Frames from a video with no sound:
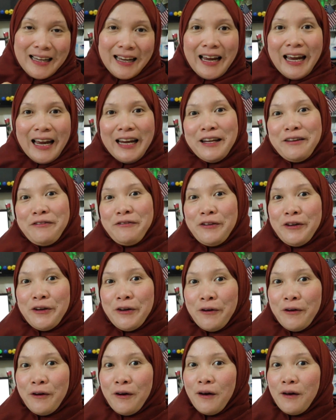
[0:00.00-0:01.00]
And if
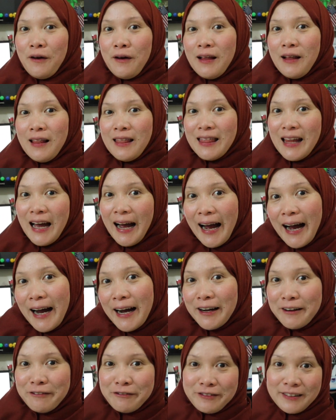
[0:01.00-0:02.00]
you
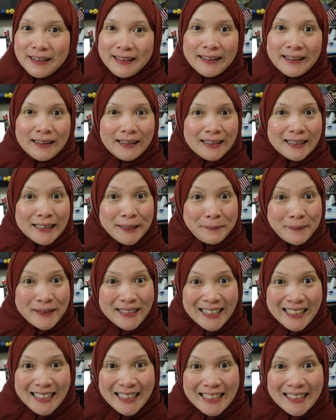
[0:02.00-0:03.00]
love lip
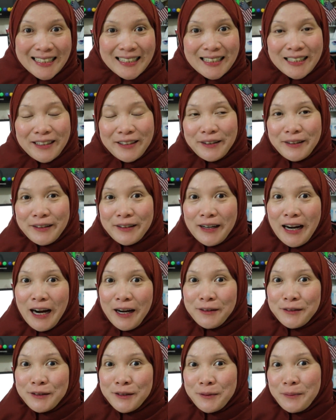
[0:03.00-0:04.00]
tint or
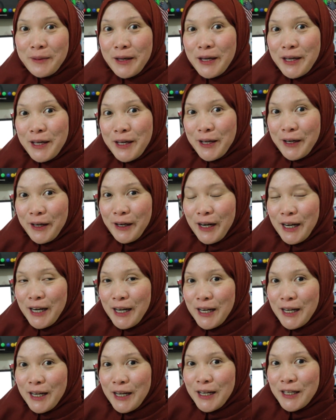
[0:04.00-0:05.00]
how to make your
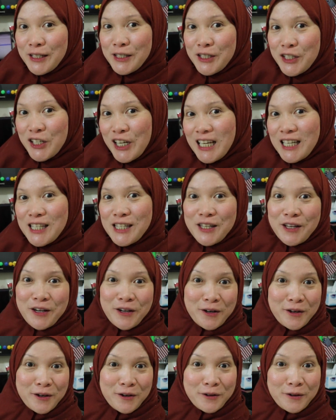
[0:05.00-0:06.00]
cheeks
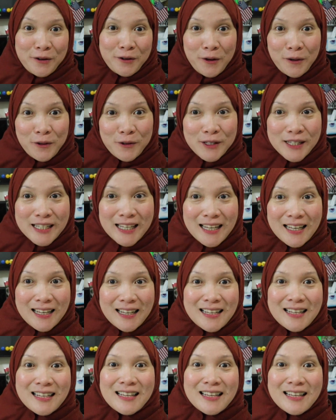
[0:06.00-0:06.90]
rosy,